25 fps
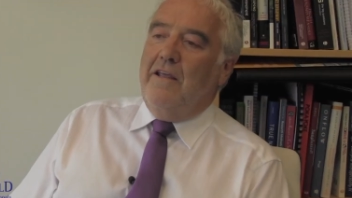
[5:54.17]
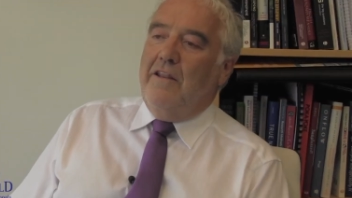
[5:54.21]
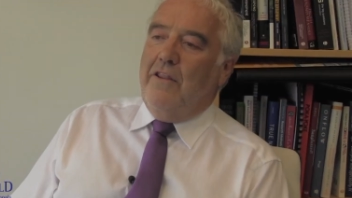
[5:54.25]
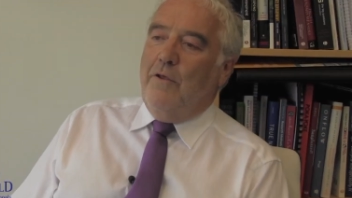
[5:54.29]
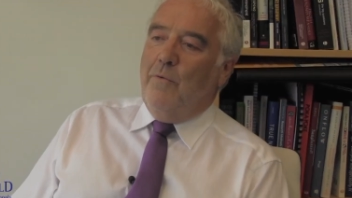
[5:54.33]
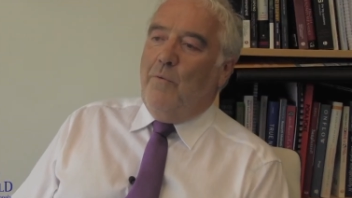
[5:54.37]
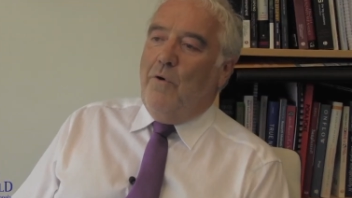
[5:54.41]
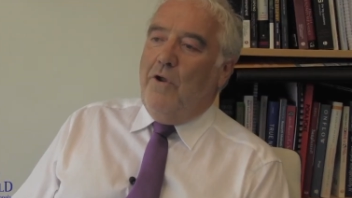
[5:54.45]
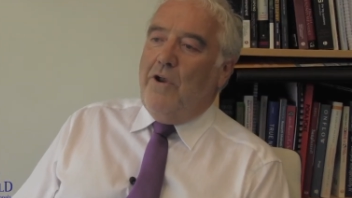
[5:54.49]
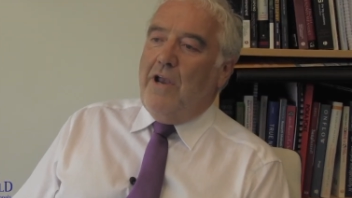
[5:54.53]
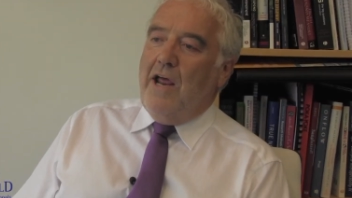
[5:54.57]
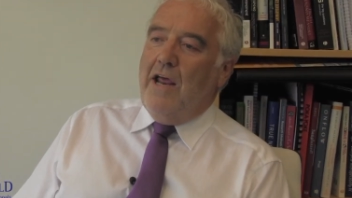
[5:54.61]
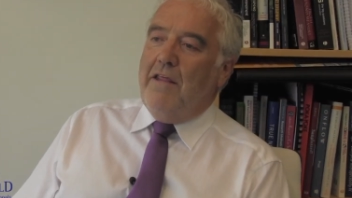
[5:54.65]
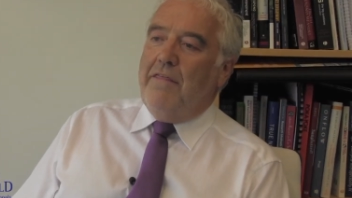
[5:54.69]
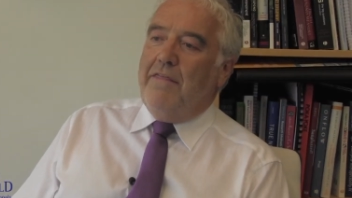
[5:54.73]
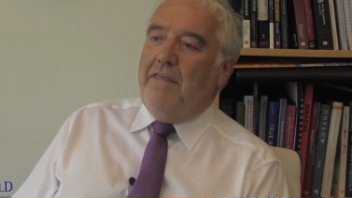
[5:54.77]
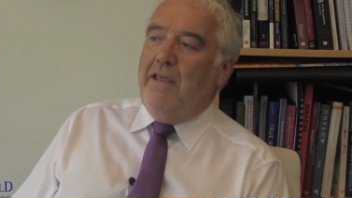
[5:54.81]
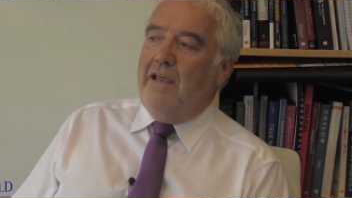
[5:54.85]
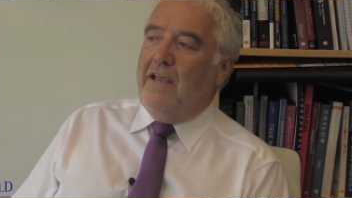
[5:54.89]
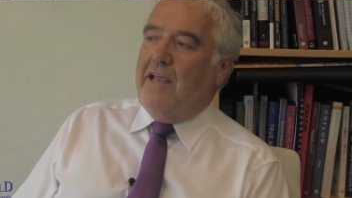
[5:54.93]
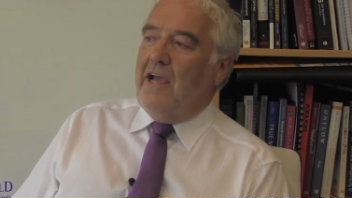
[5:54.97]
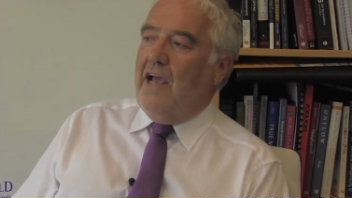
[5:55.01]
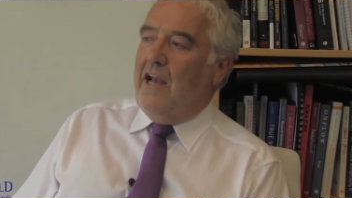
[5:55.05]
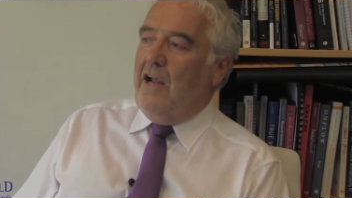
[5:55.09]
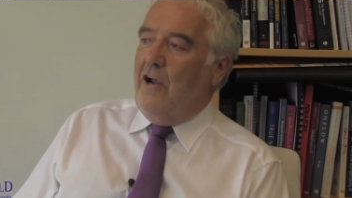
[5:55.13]
The one I
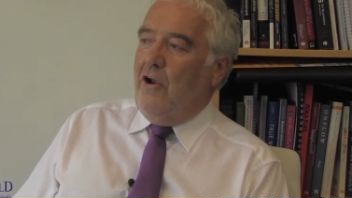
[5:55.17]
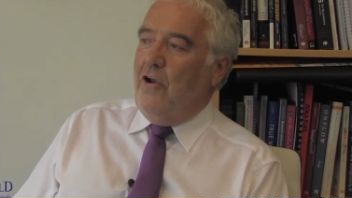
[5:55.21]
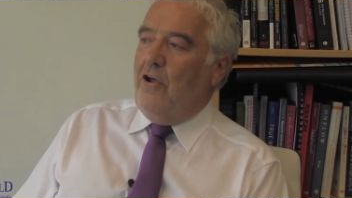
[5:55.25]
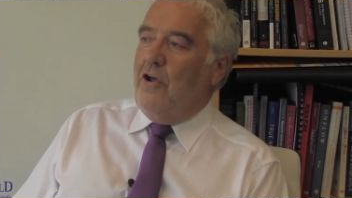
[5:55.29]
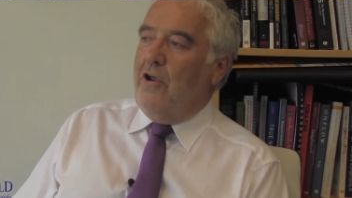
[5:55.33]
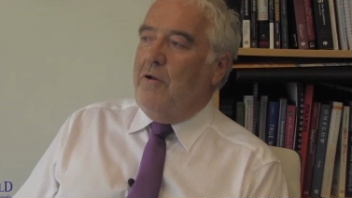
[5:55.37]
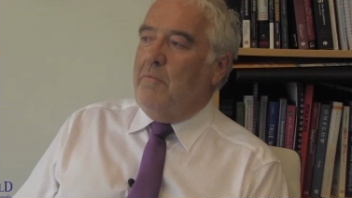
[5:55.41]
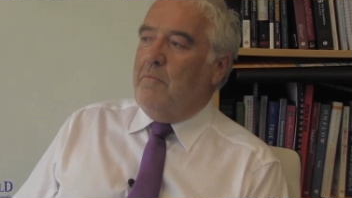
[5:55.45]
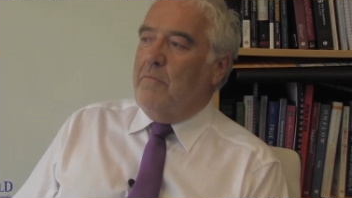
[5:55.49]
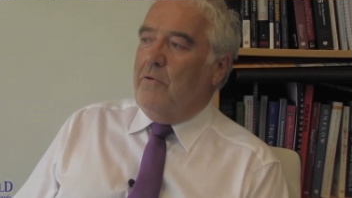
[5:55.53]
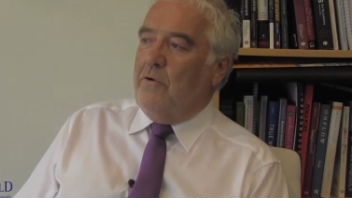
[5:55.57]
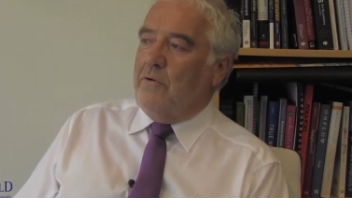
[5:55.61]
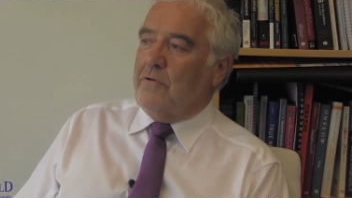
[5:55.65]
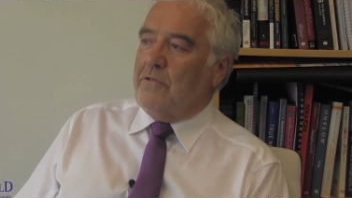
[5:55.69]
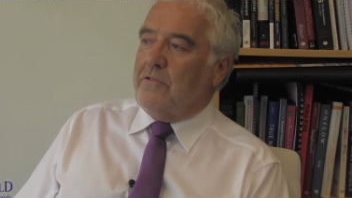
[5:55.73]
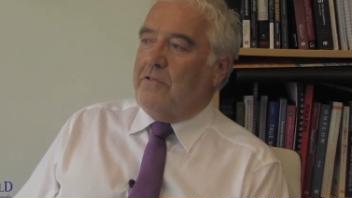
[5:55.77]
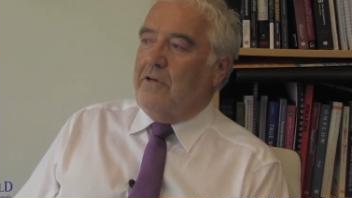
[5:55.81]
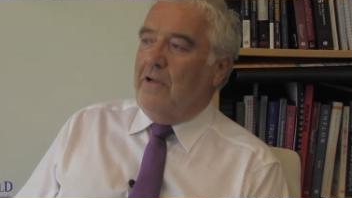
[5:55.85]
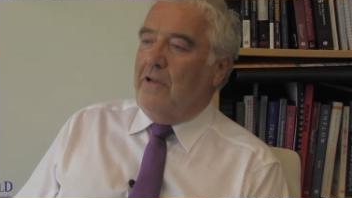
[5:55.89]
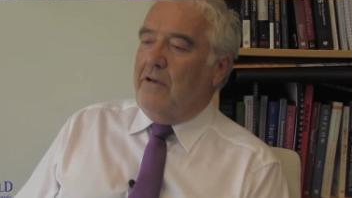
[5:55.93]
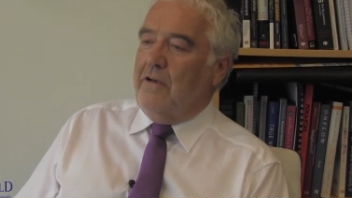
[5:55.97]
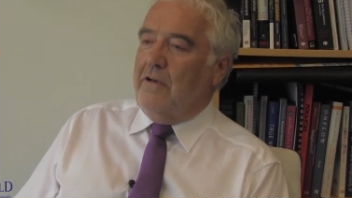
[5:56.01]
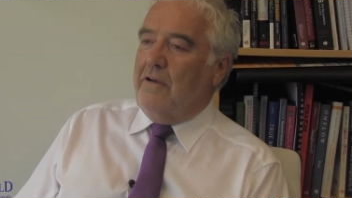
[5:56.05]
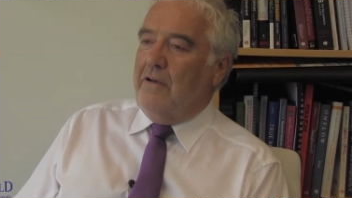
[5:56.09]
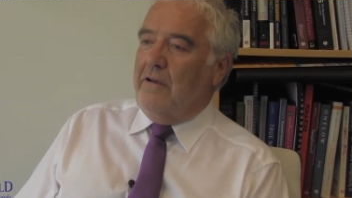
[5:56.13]
think I learnt most
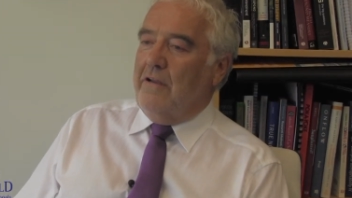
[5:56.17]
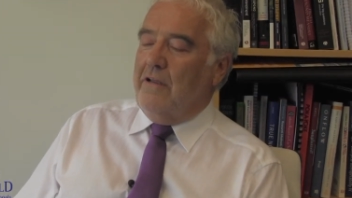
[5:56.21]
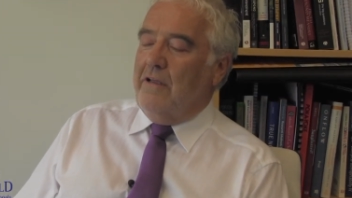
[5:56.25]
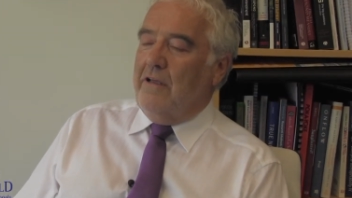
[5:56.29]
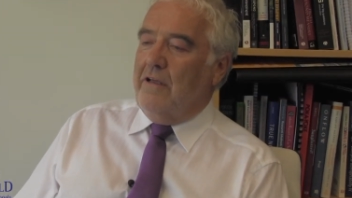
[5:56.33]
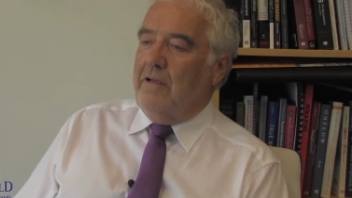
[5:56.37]
on